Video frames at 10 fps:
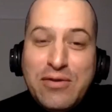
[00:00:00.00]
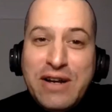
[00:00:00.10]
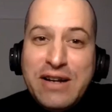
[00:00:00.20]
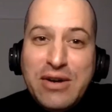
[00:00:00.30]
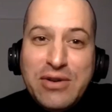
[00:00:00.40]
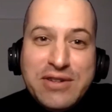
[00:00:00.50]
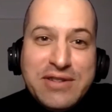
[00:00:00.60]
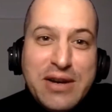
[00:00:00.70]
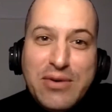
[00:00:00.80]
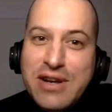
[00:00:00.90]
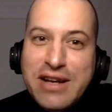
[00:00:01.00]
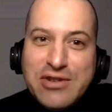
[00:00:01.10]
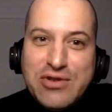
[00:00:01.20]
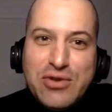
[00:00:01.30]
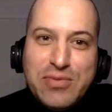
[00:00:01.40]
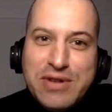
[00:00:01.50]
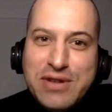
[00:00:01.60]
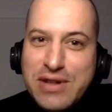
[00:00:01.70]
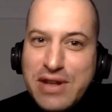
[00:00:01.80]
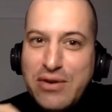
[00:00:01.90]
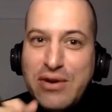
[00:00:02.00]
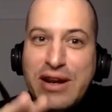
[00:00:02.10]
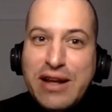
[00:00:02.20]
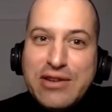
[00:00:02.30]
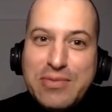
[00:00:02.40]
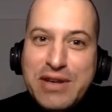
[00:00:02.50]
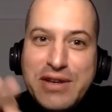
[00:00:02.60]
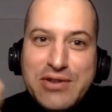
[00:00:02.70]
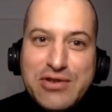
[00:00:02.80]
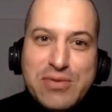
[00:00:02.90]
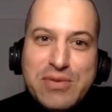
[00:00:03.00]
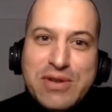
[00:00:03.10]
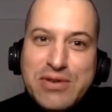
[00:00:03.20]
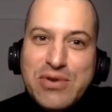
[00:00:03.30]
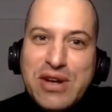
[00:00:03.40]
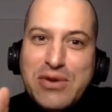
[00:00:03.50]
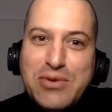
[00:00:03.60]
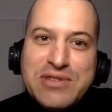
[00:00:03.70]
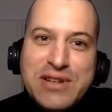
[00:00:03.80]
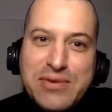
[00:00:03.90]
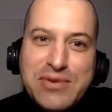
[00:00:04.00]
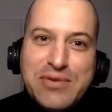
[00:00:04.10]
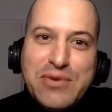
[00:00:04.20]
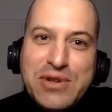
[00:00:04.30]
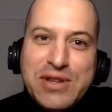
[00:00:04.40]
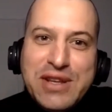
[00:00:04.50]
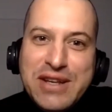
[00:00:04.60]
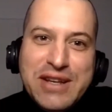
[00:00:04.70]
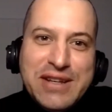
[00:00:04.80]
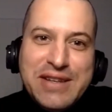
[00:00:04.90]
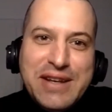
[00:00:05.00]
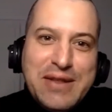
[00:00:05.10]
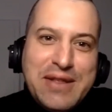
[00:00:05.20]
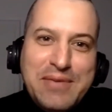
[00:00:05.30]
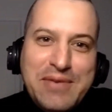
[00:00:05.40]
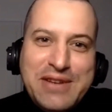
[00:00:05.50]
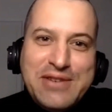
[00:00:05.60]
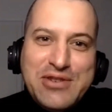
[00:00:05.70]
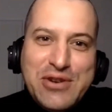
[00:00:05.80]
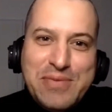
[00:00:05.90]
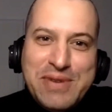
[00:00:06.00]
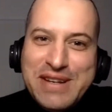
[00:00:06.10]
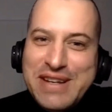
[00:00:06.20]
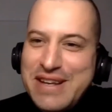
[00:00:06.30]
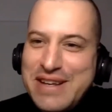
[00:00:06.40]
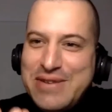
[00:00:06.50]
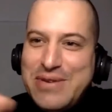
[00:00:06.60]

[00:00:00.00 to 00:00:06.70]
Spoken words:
I have to find out is they don't like German. They don't like speaking German. So I always have to avoid saying something in German.